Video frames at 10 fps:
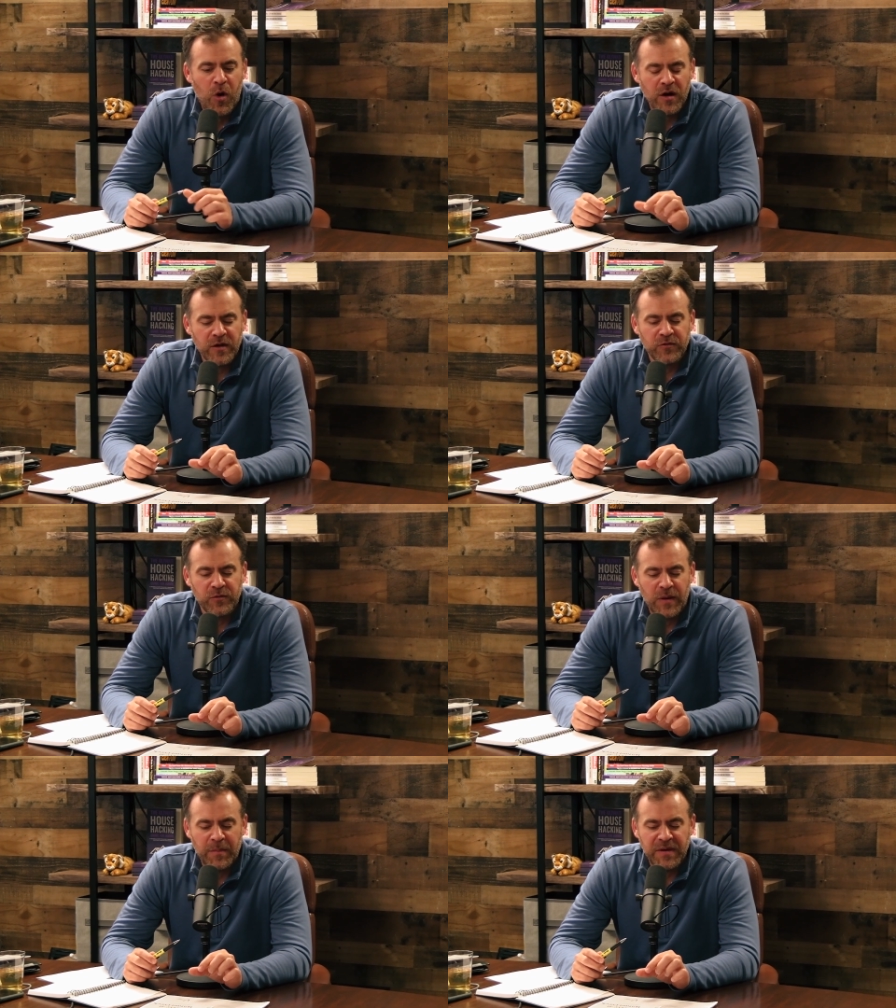walk
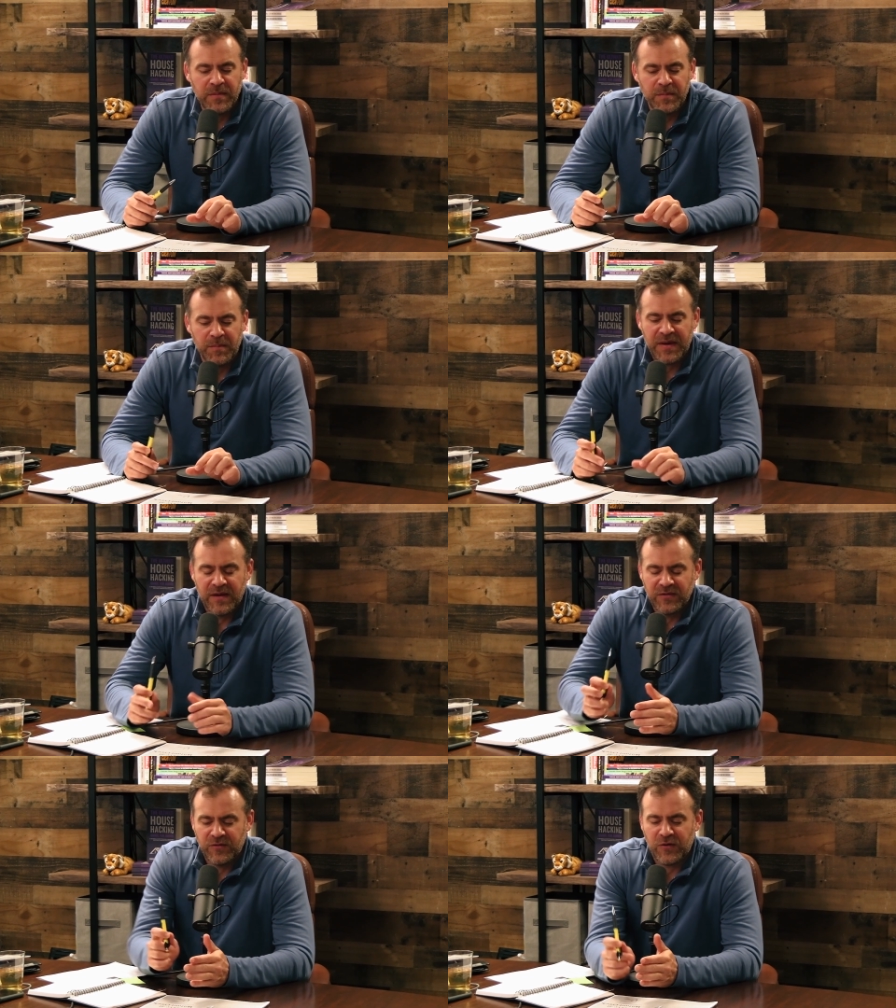us, I mean,
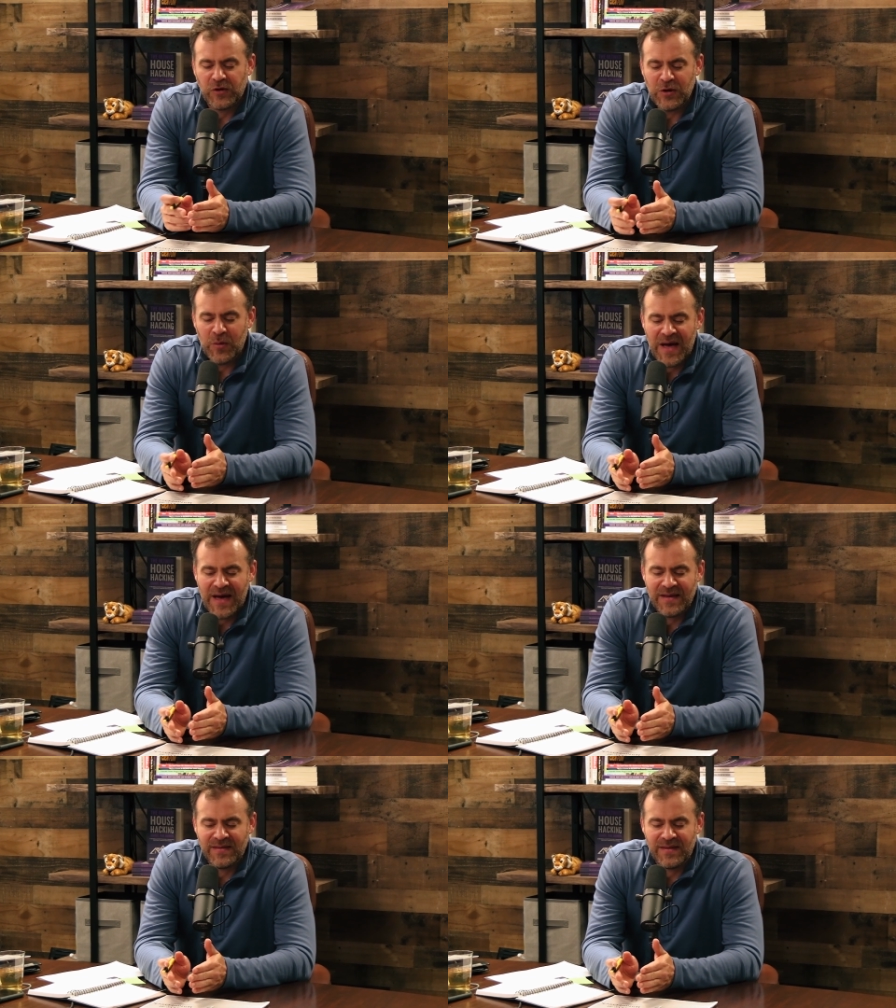because you
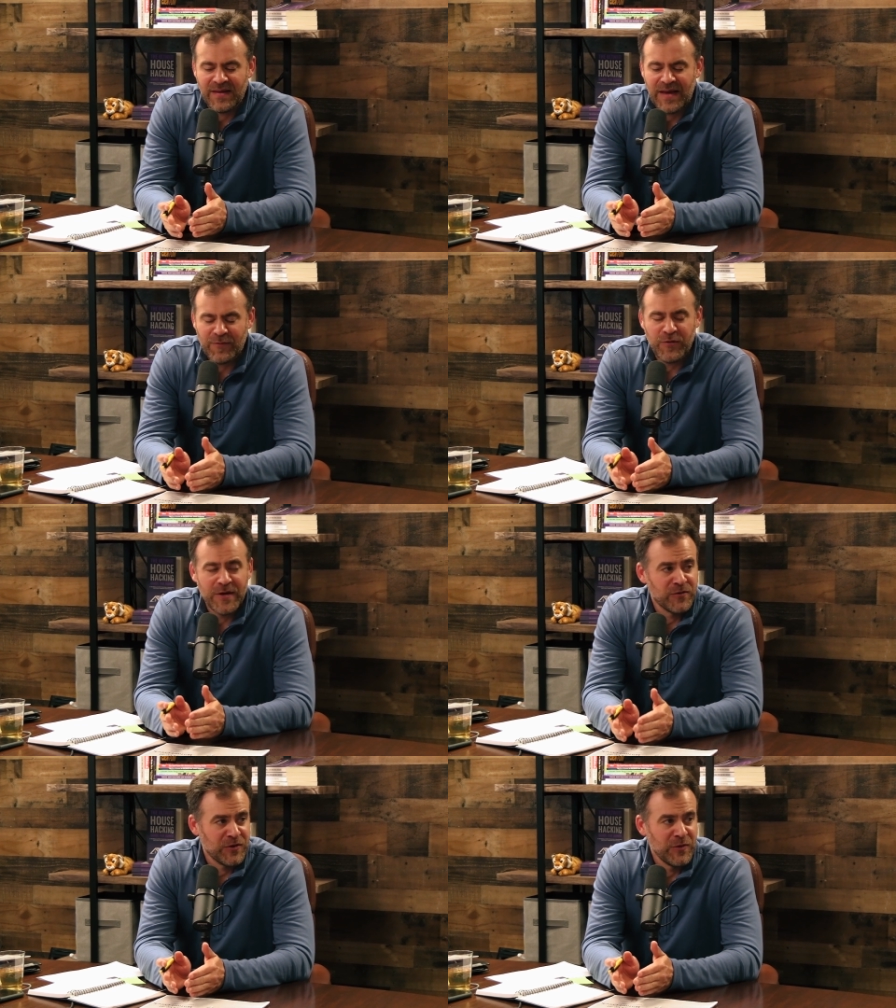had every
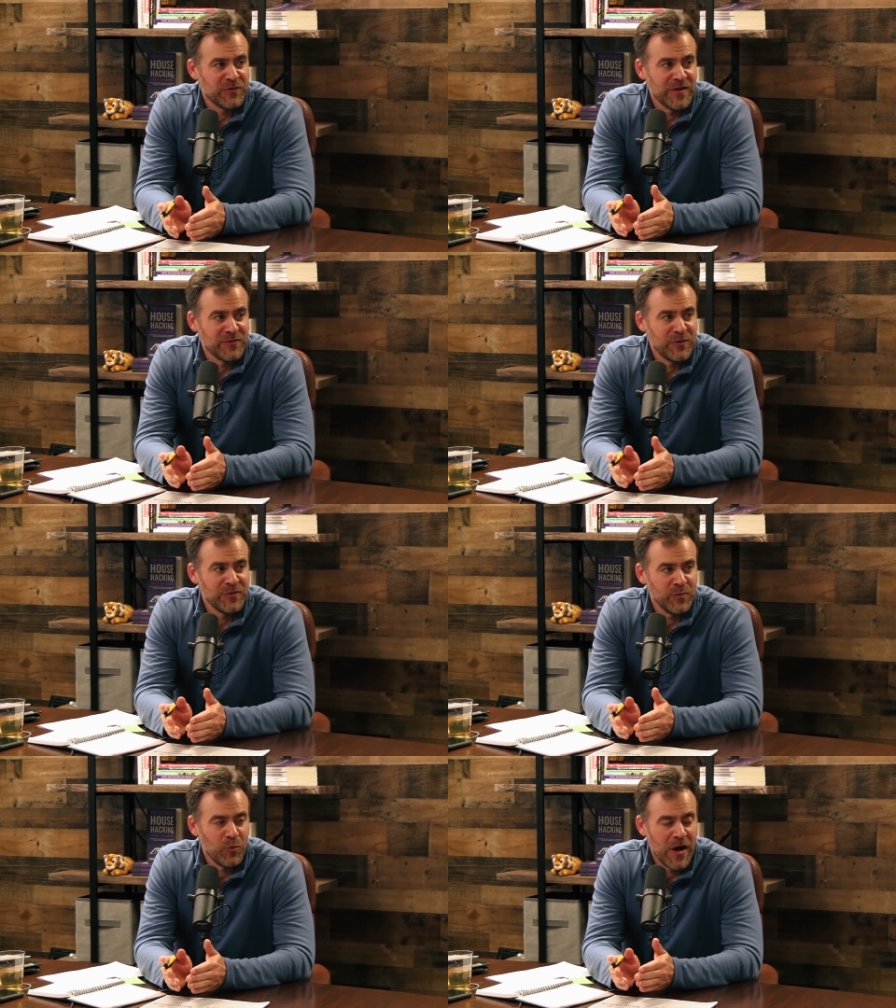excuse as to
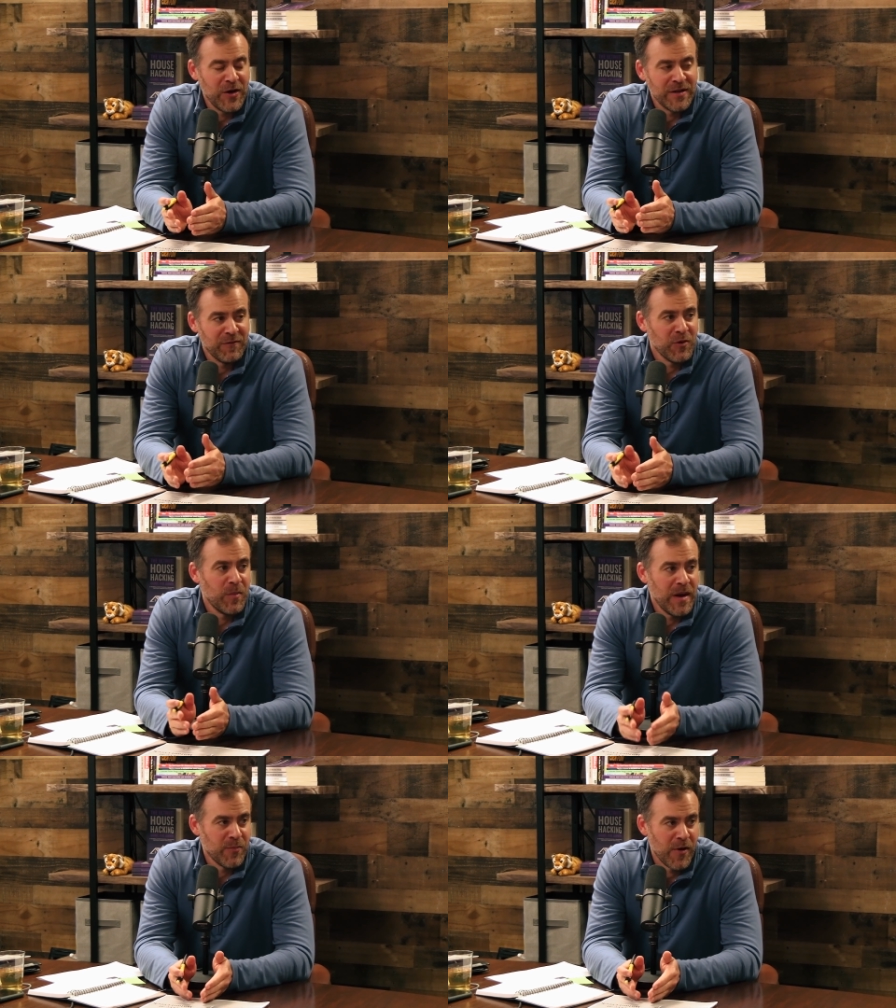why you can never go
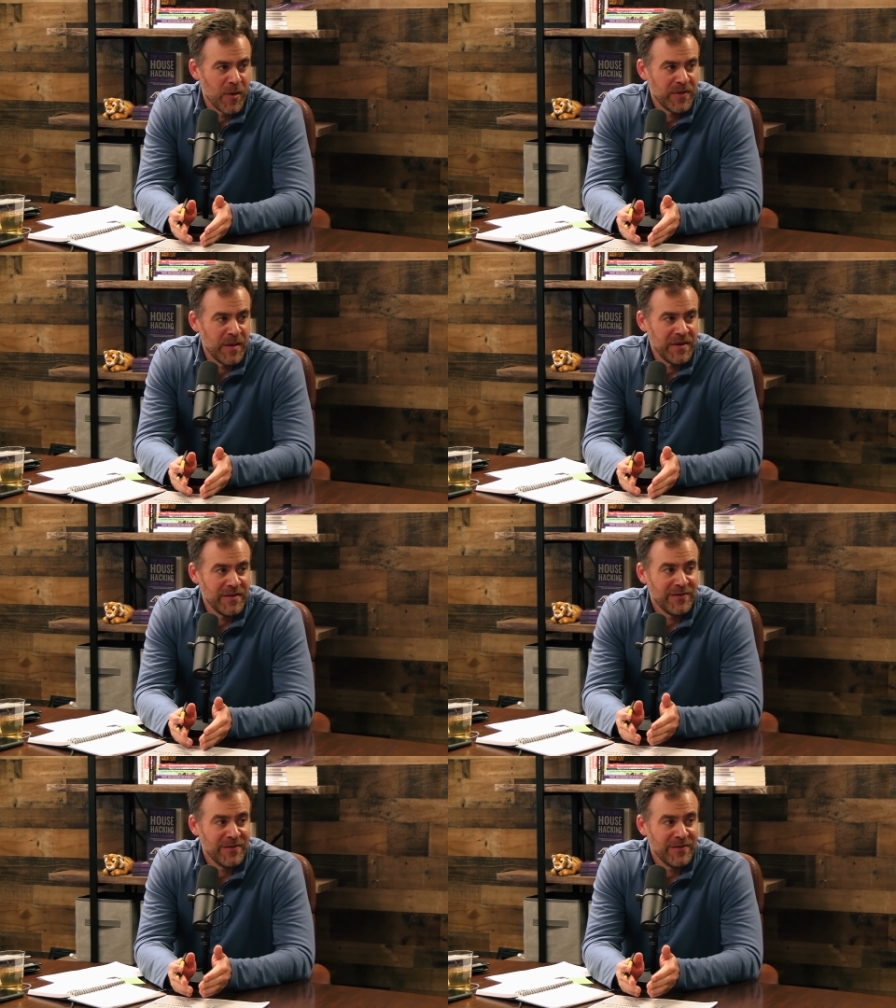buy a property. I mean,